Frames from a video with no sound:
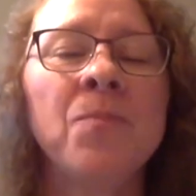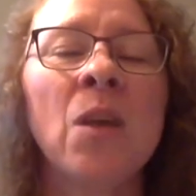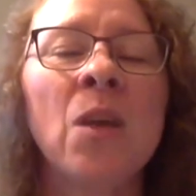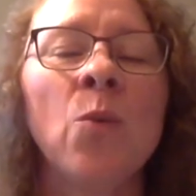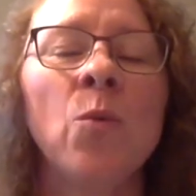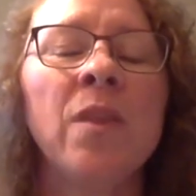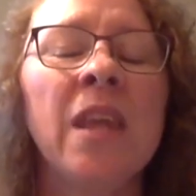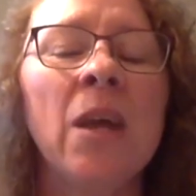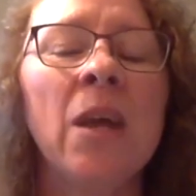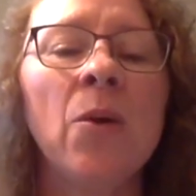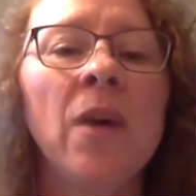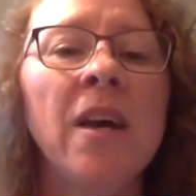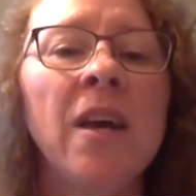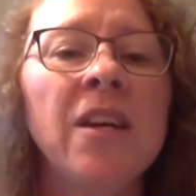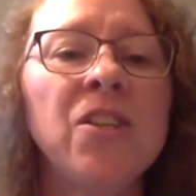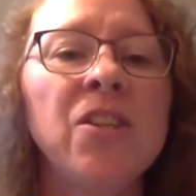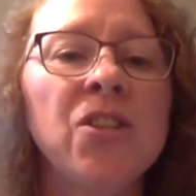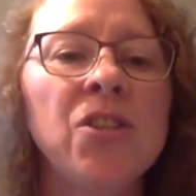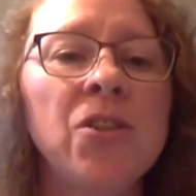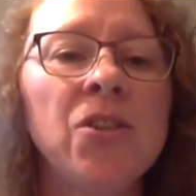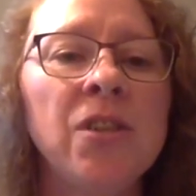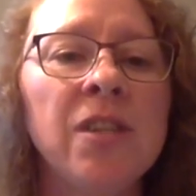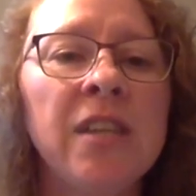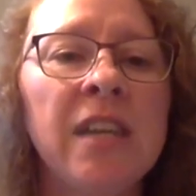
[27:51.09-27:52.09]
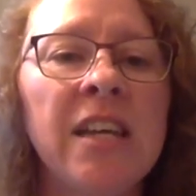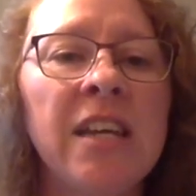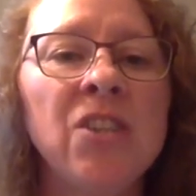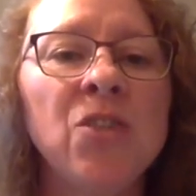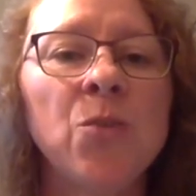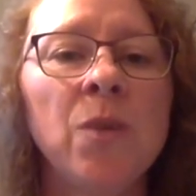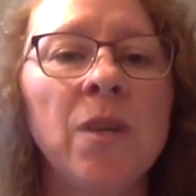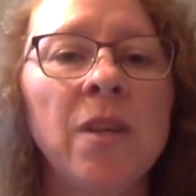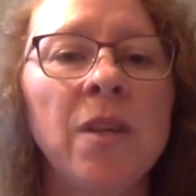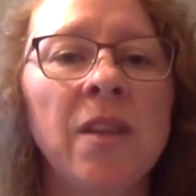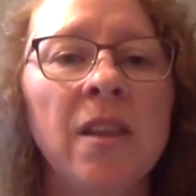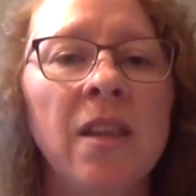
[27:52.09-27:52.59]
When they were at a certain age
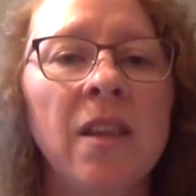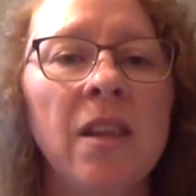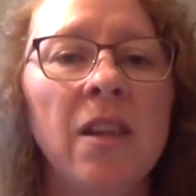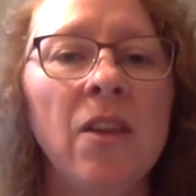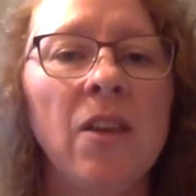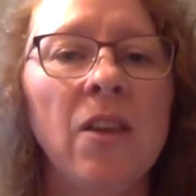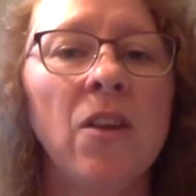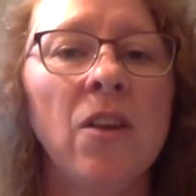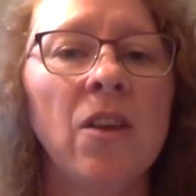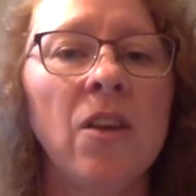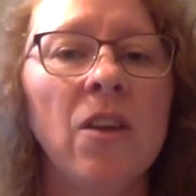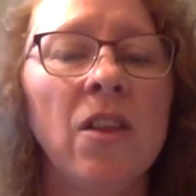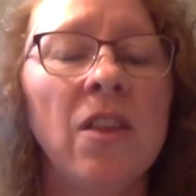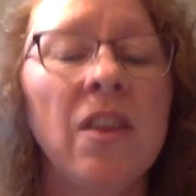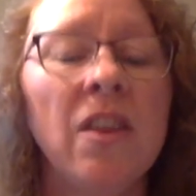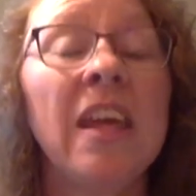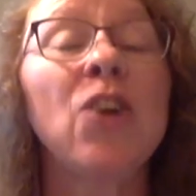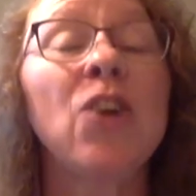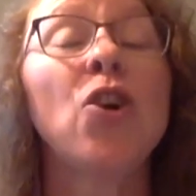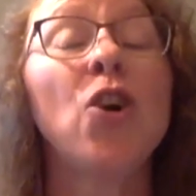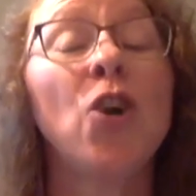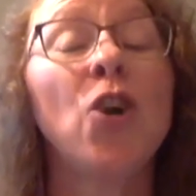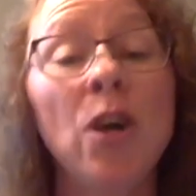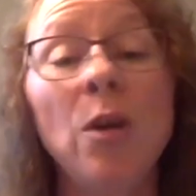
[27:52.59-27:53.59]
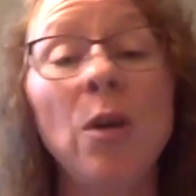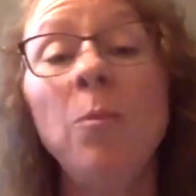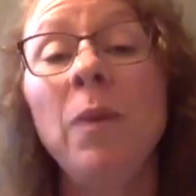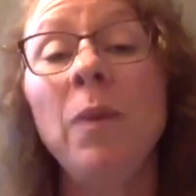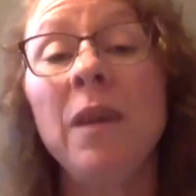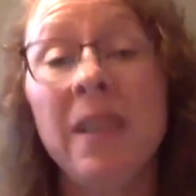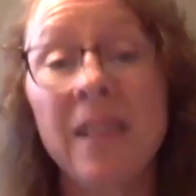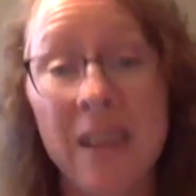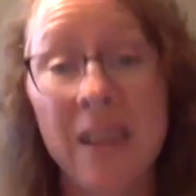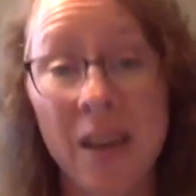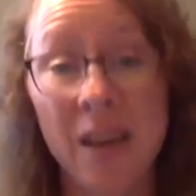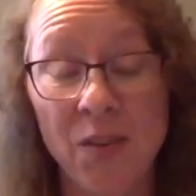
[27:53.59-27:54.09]
when they could
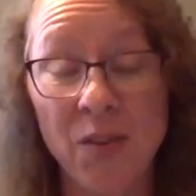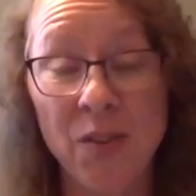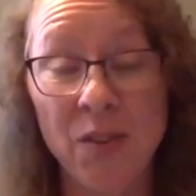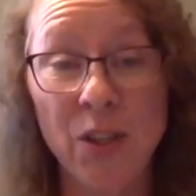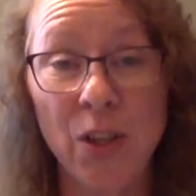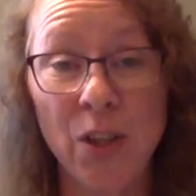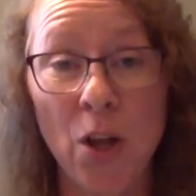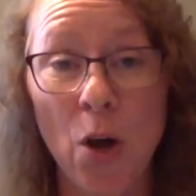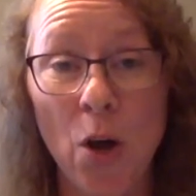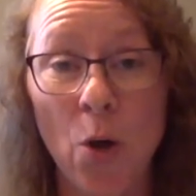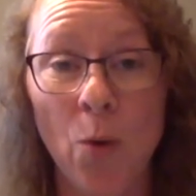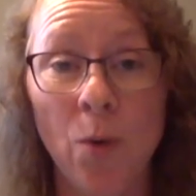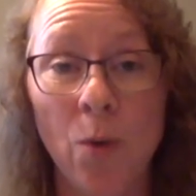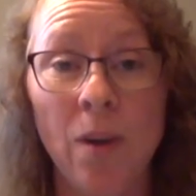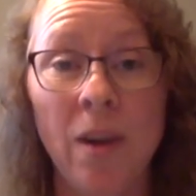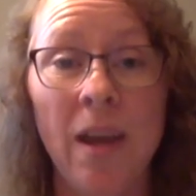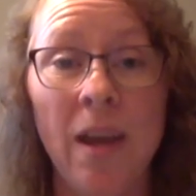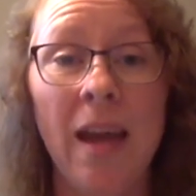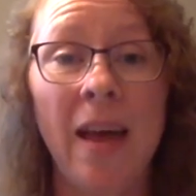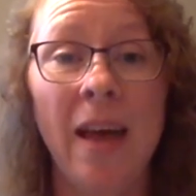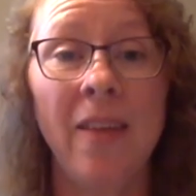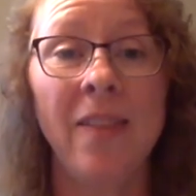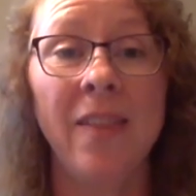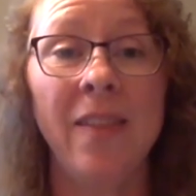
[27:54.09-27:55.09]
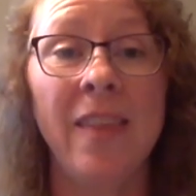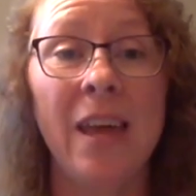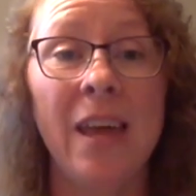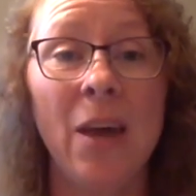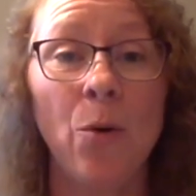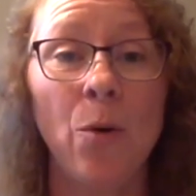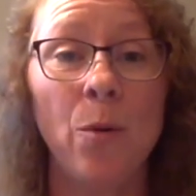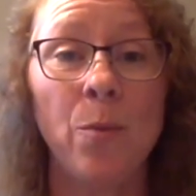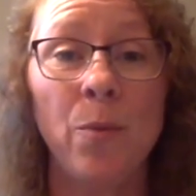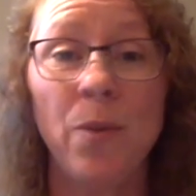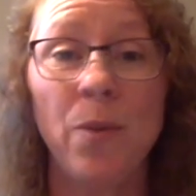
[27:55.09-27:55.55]
be left alone and they were